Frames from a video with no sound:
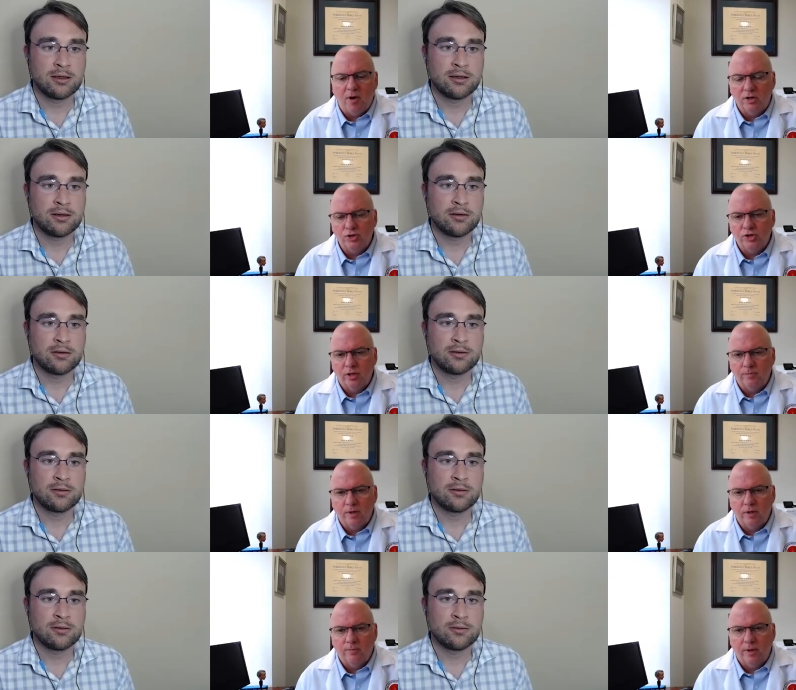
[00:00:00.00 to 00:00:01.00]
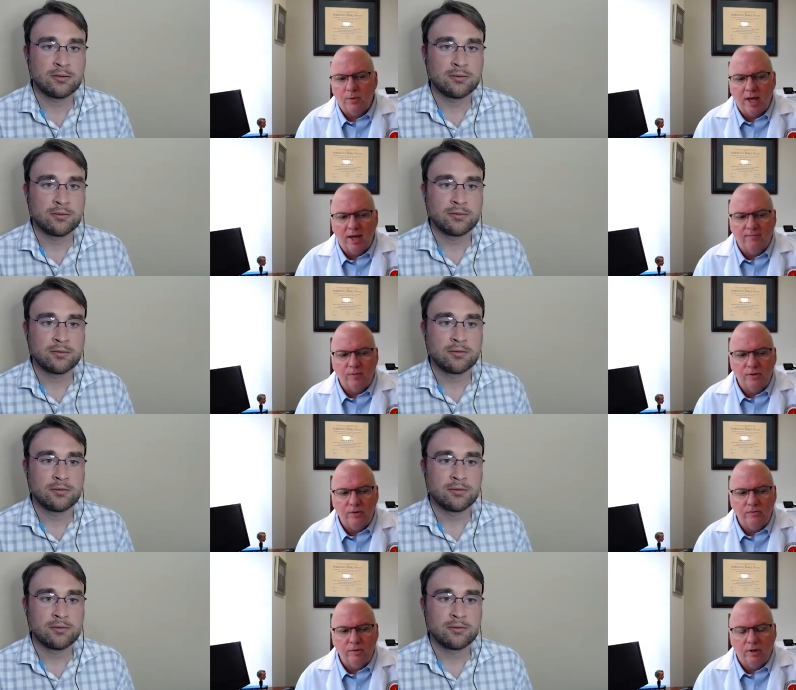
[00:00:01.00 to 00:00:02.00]
Speaker 1: the partnership um, that we have with
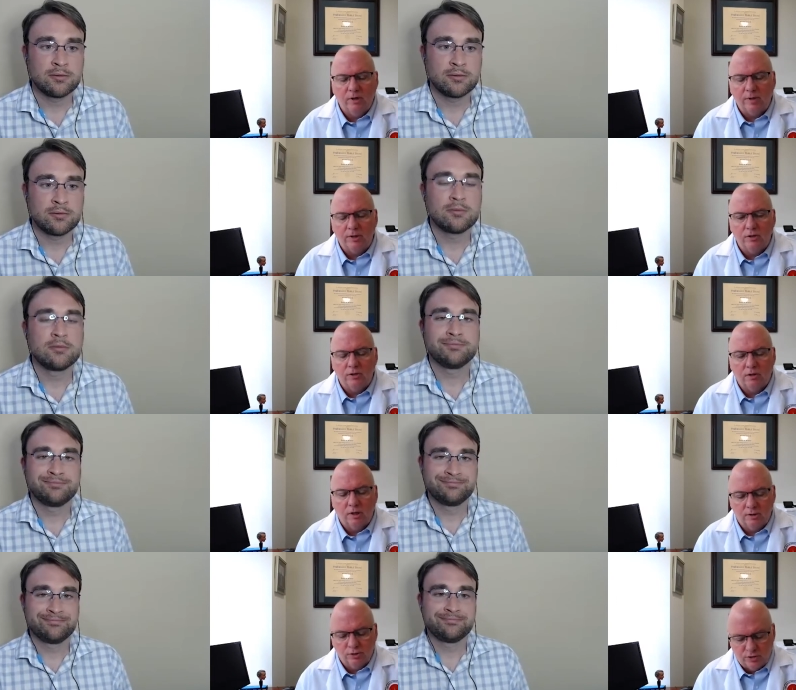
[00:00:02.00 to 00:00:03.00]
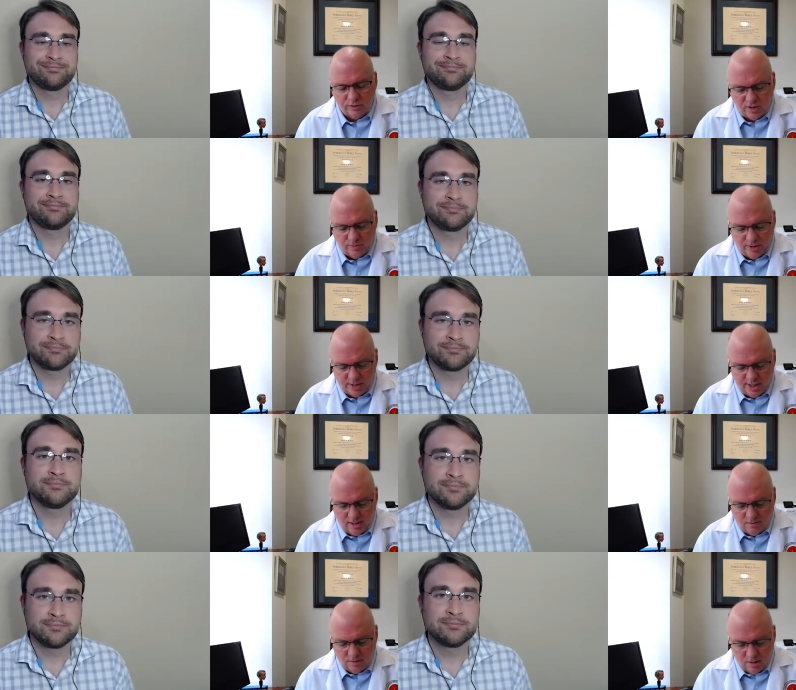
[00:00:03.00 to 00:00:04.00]
you um, and your uh, insurance company,
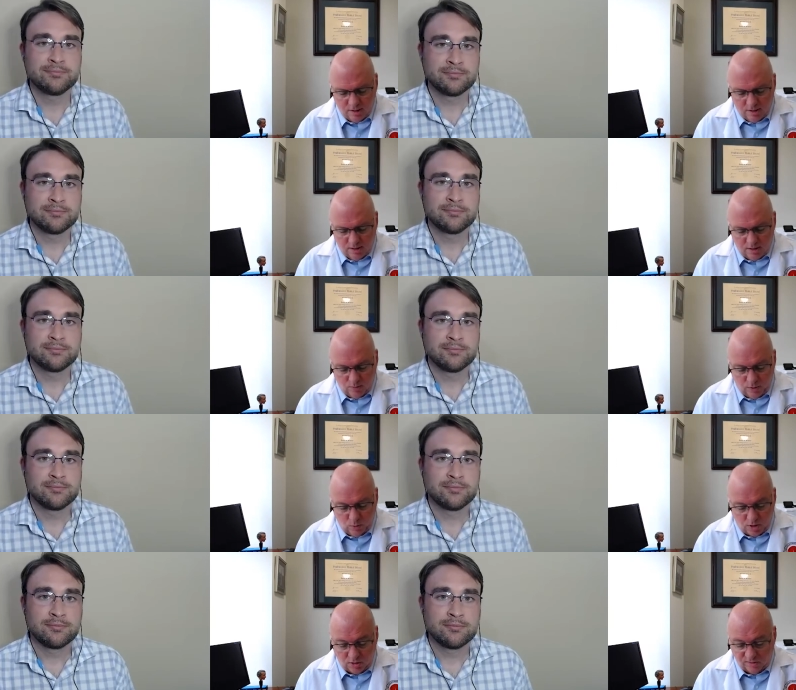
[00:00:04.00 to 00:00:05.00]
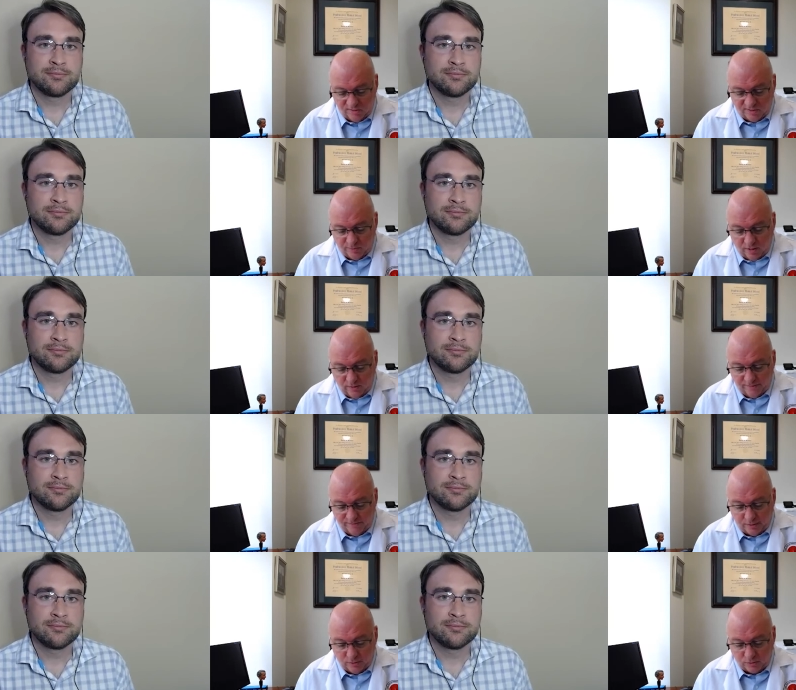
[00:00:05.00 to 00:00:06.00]
Kyle. Um, we work closely with all the
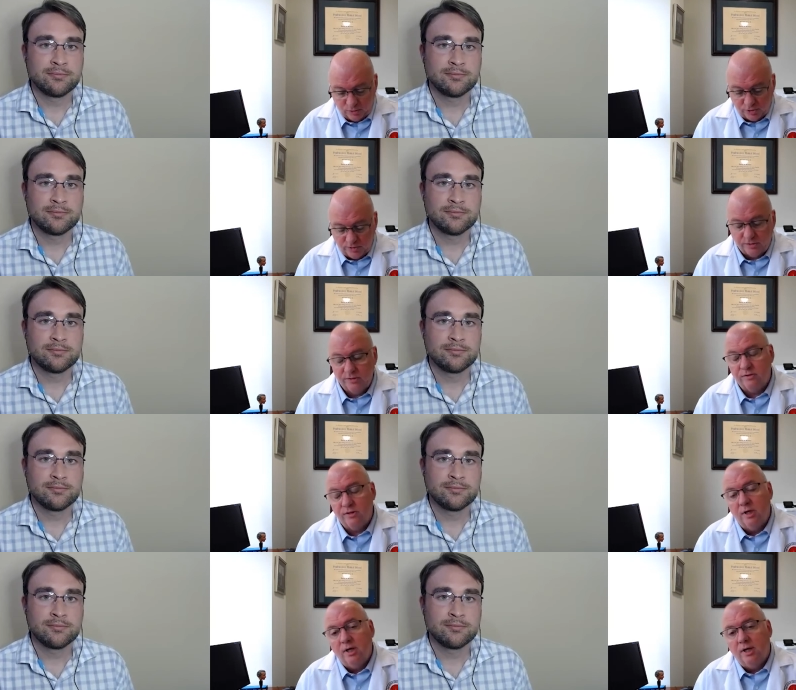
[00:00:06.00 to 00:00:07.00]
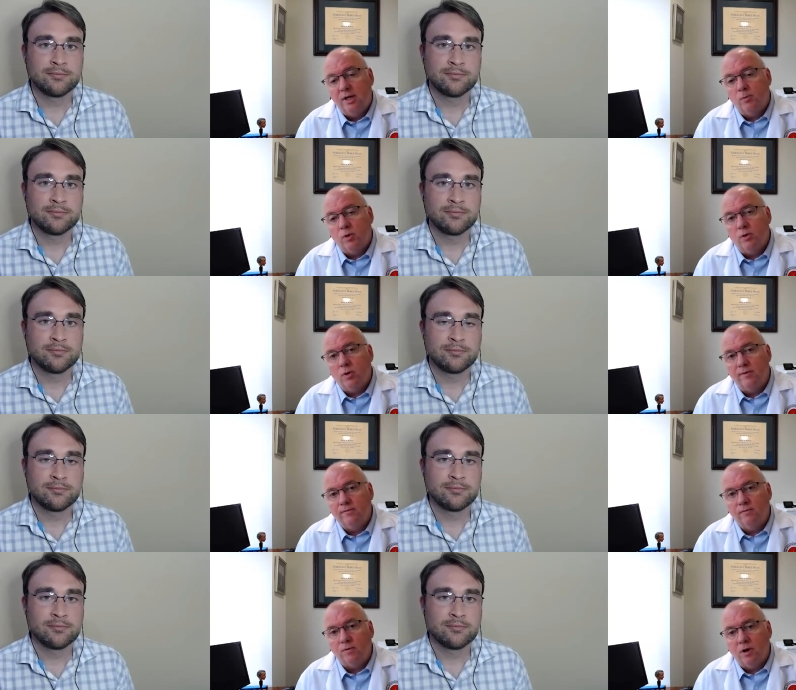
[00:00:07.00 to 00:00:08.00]
federal insurances, and we're
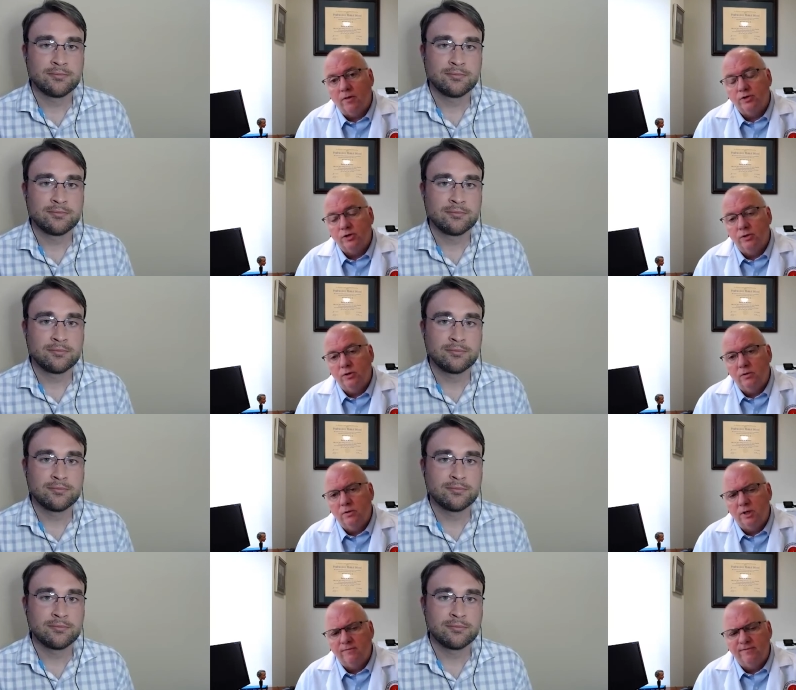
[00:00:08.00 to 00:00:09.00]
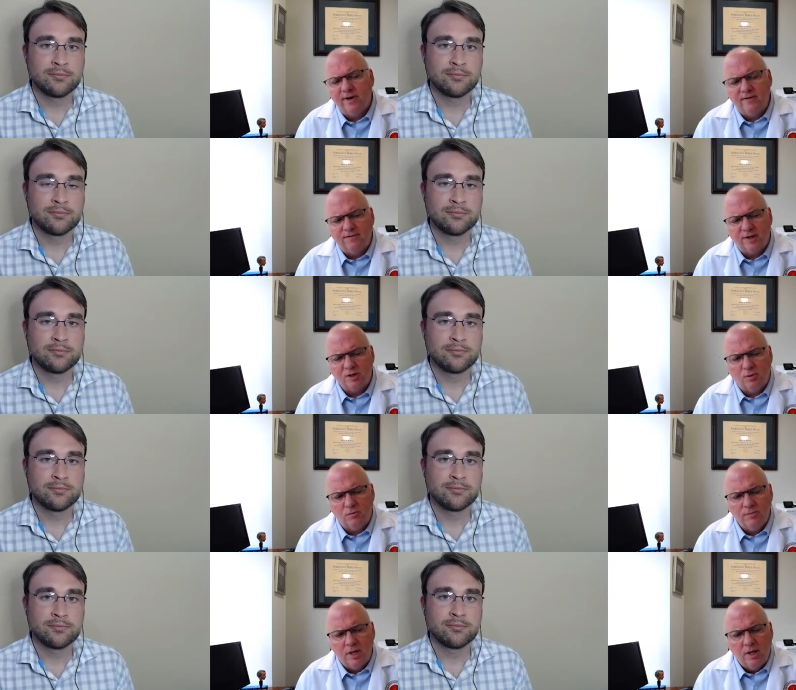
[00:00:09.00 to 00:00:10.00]
grateful for all that you do. Very
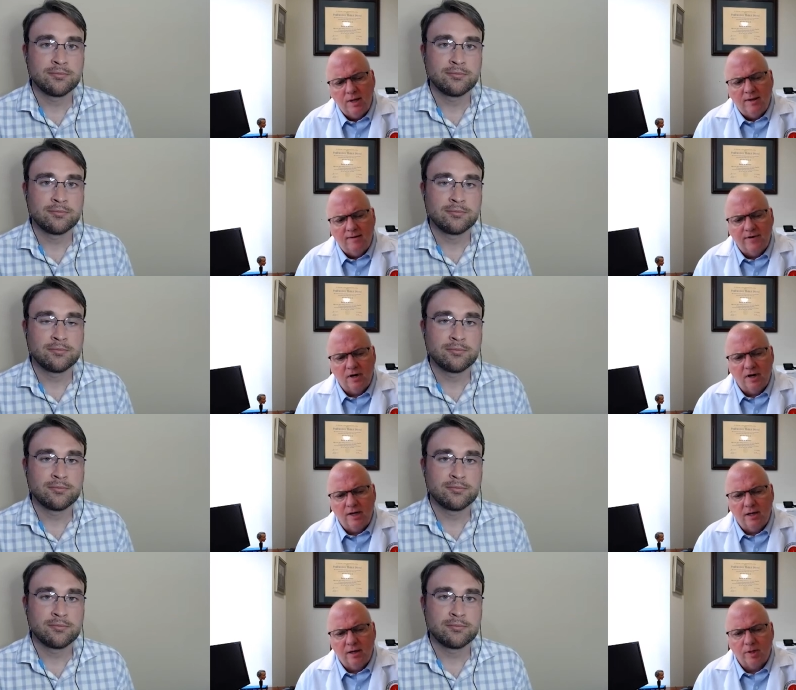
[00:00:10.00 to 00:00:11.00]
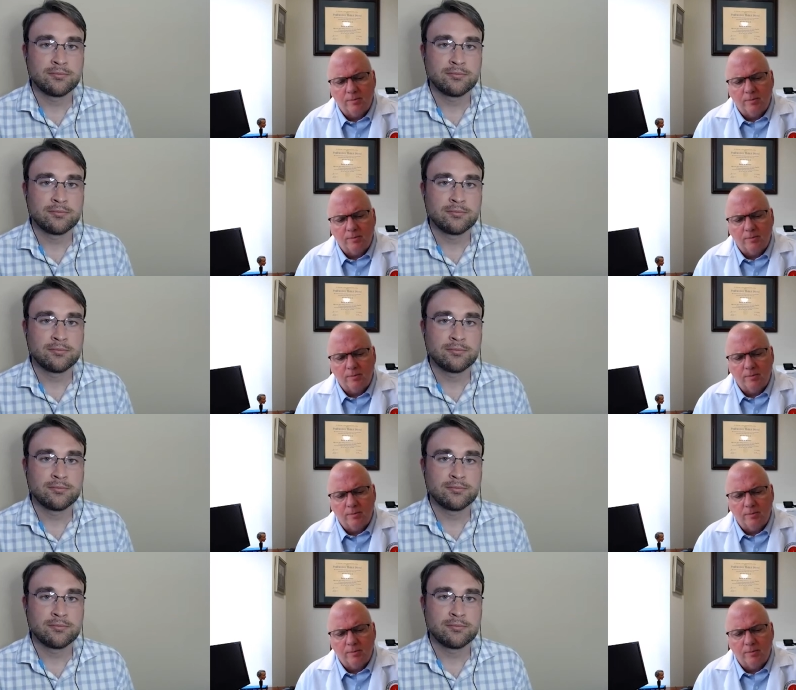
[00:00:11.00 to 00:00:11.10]
flexible, very uh,